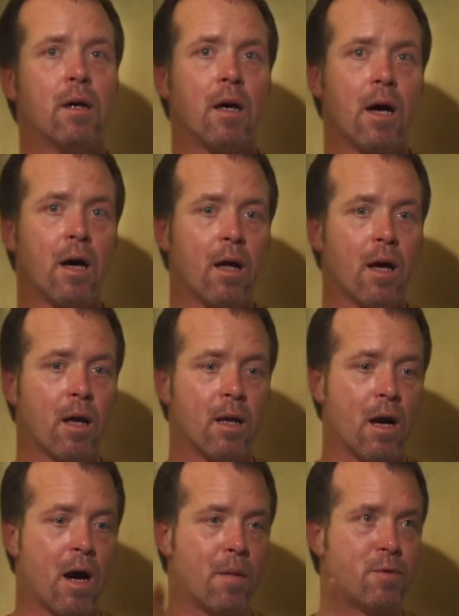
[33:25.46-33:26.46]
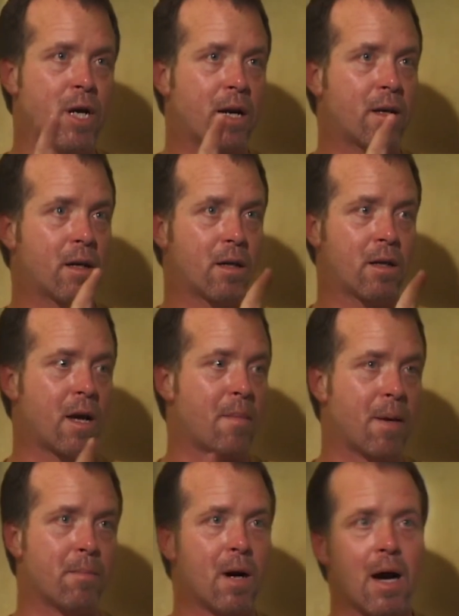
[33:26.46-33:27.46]
uh, an object
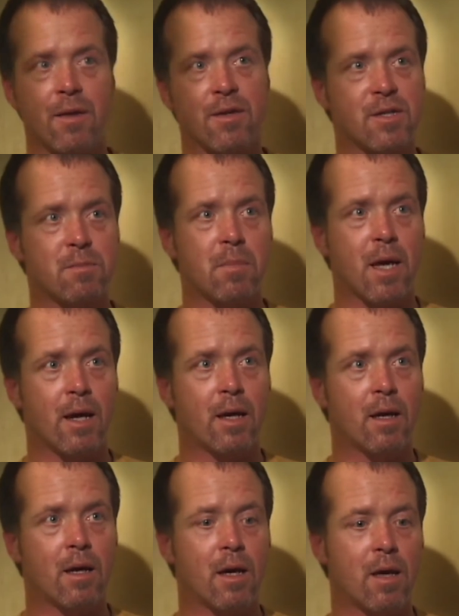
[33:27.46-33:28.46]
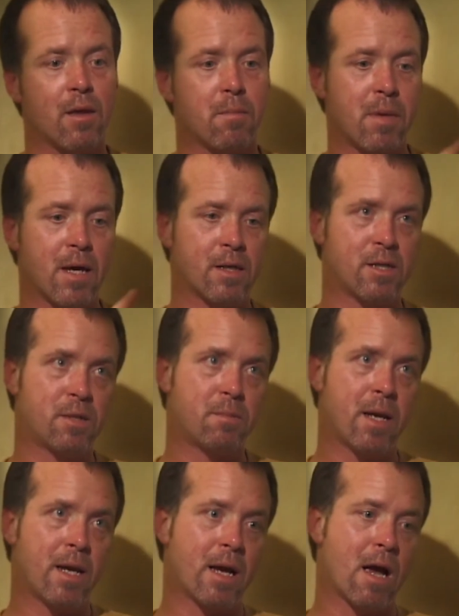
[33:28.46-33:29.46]
coming by this MiG and the MiG
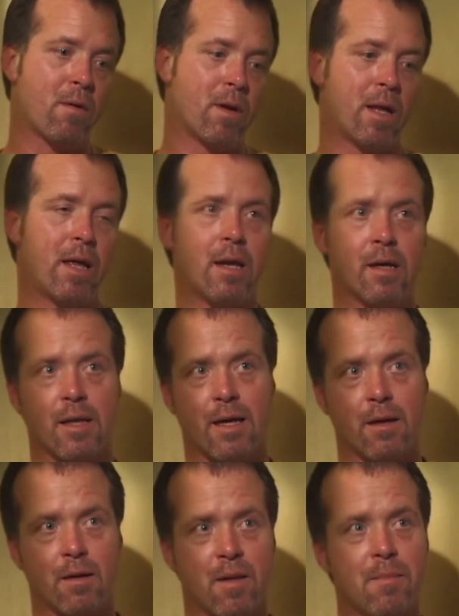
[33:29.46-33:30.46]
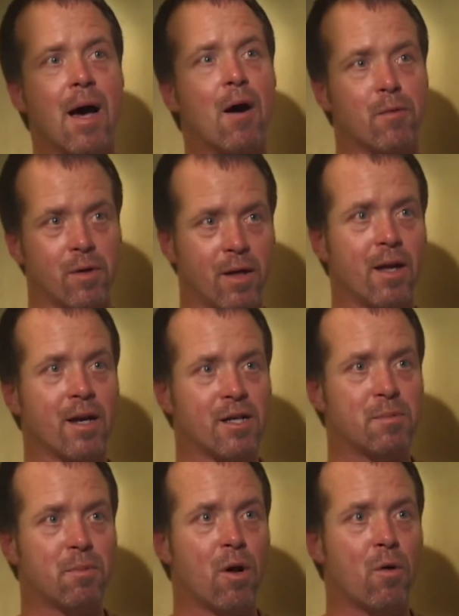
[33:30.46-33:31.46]
spinning out and hitting the, the mountain and
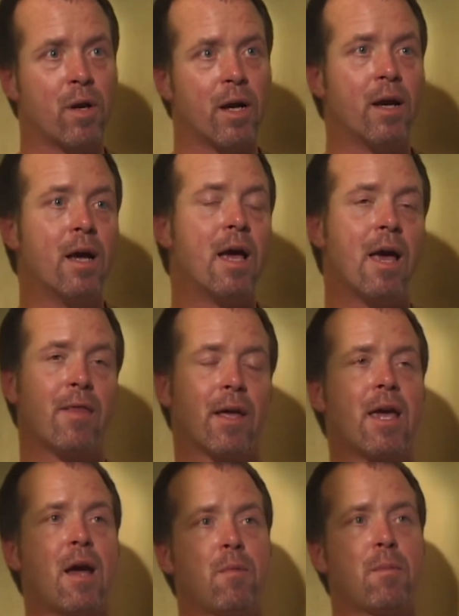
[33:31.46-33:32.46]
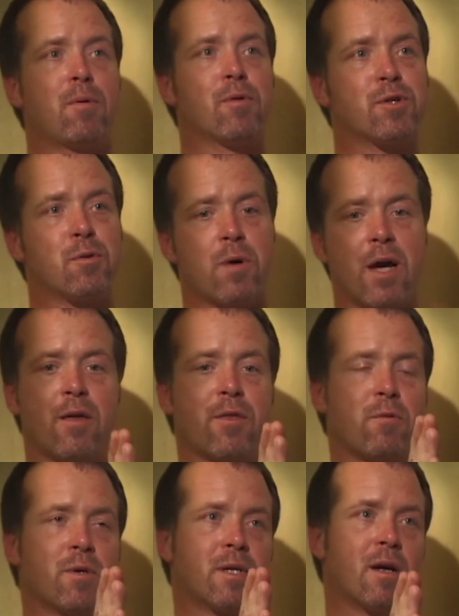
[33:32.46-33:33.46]
exploding. And the camera pulls away and
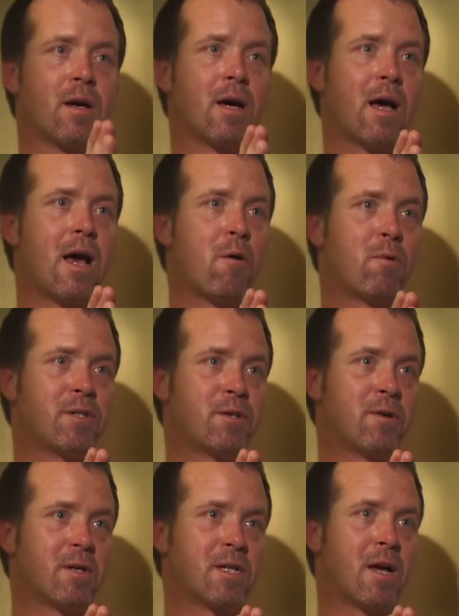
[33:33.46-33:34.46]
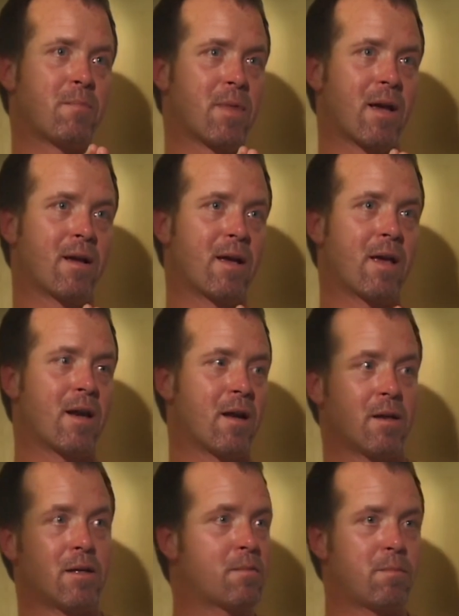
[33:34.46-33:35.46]
there was a, a howitzer or something and
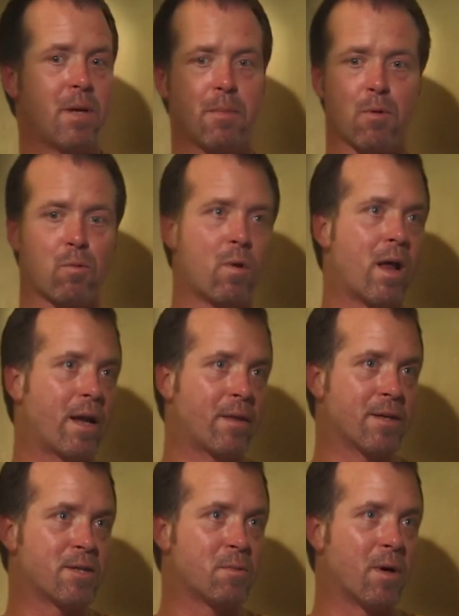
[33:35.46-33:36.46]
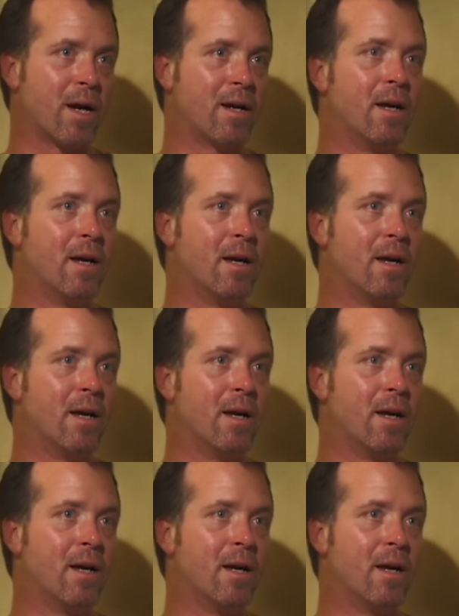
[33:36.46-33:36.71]
it, people running this way.